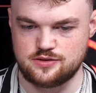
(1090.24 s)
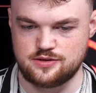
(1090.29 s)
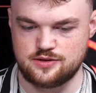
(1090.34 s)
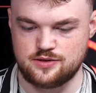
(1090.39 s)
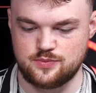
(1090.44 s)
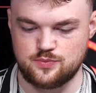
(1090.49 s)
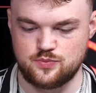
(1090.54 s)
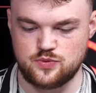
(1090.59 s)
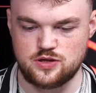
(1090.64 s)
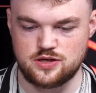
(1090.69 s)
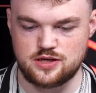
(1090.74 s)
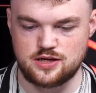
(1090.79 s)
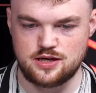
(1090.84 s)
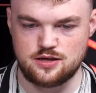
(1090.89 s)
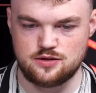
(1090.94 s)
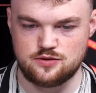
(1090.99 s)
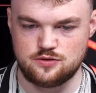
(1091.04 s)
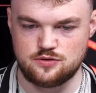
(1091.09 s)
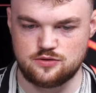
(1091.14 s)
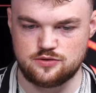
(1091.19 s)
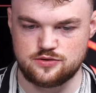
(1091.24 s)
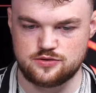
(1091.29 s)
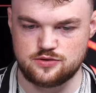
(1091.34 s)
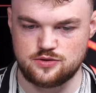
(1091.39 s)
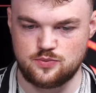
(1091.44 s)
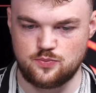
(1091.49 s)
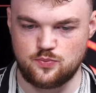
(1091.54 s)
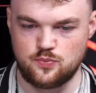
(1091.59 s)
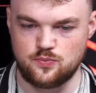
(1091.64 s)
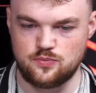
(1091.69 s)
being
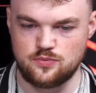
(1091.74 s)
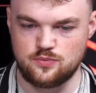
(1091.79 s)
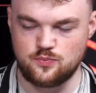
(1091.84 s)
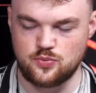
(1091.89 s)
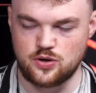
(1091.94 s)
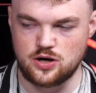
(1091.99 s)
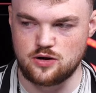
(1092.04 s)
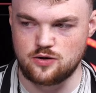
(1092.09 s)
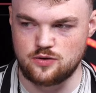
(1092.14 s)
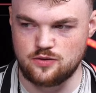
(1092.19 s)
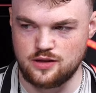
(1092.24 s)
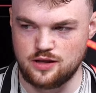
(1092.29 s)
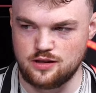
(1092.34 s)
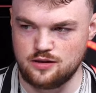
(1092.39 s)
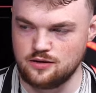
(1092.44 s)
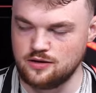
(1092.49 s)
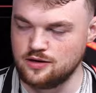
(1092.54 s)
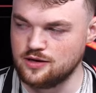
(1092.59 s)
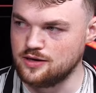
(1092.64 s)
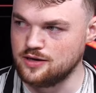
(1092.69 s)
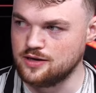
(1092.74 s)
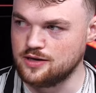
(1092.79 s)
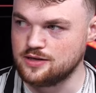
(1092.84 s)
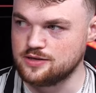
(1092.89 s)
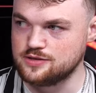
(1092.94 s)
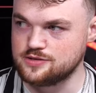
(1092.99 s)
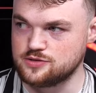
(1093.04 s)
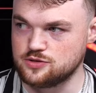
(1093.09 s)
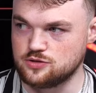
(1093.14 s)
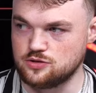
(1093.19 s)
handled parallel.
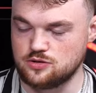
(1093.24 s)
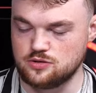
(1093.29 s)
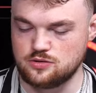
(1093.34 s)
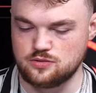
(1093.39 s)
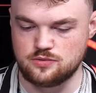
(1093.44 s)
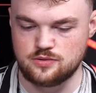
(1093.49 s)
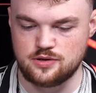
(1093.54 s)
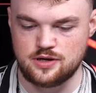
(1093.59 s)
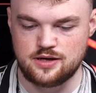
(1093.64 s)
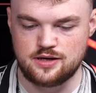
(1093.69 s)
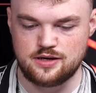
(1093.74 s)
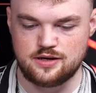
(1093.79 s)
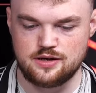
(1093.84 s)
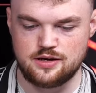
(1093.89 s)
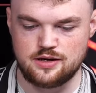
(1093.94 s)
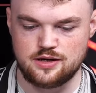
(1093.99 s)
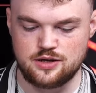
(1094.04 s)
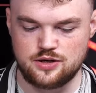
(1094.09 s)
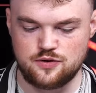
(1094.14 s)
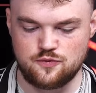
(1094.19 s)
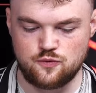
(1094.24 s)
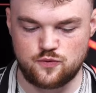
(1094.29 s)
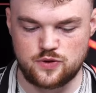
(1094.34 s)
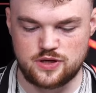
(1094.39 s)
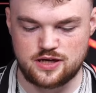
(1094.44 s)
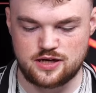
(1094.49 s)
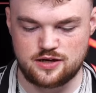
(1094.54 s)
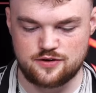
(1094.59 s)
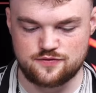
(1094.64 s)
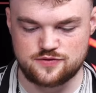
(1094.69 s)
So if we
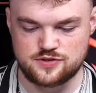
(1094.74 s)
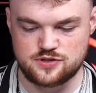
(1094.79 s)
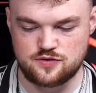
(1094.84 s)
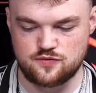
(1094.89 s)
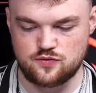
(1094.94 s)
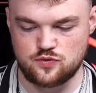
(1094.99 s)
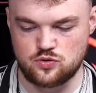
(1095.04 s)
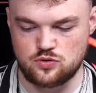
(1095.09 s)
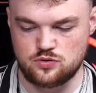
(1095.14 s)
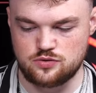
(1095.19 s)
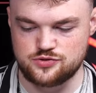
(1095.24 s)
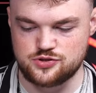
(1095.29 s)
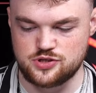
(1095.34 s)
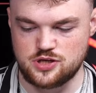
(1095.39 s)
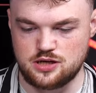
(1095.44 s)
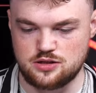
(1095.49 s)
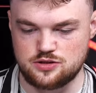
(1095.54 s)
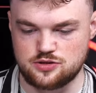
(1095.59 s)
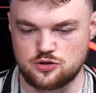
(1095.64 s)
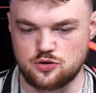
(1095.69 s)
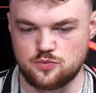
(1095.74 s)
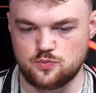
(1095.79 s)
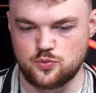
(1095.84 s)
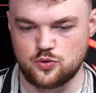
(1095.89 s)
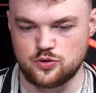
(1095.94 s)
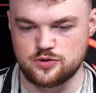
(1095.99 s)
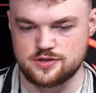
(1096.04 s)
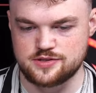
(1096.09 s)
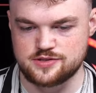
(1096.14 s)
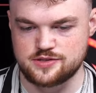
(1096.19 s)
have several child
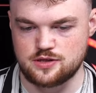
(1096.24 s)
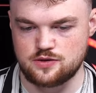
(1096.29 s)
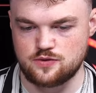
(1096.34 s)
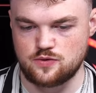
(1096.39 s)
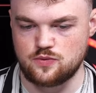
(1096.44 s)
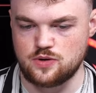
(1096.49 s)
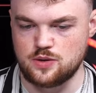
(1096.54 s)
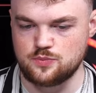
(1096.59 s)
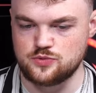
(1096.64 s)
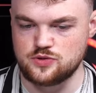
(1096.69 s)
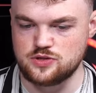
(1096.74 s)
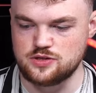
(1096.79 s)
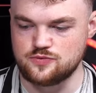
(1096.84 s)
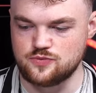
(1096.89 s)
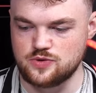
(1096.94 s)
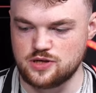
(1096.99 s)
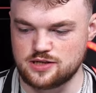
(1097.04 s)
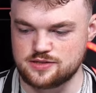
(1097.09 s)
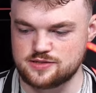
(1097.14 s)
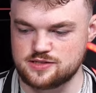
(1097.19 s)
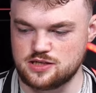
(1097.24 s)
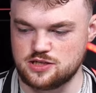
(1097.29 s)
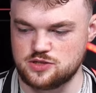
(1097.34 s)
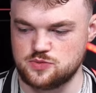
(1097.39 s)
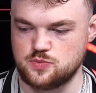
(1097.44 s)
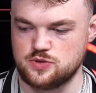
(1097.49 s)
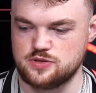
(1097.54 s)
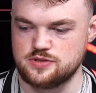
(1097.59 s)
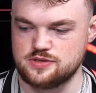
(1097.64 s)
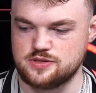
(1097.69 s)
components that are wrapped in React
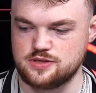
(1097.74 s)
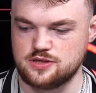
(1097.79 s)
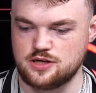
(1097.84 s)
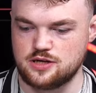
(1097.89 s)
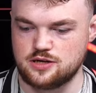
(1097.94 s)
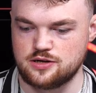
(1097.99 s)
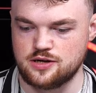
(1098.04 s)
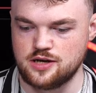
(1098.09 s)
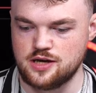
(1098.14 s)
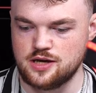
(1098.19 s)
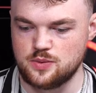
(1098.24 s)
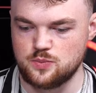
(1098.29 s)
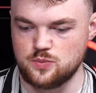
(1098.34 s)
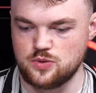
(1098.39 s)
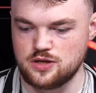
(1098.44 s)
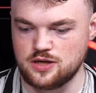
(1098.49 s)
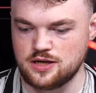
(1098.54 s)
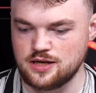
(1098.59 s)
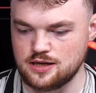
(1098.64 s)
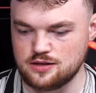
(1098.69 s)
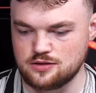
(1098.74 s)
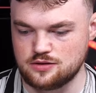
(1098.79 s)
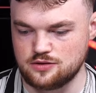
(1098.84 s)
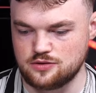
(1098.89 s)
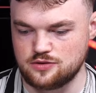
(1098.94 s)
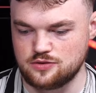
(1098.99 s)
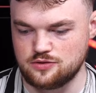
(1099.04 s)
Suspense, they are being handled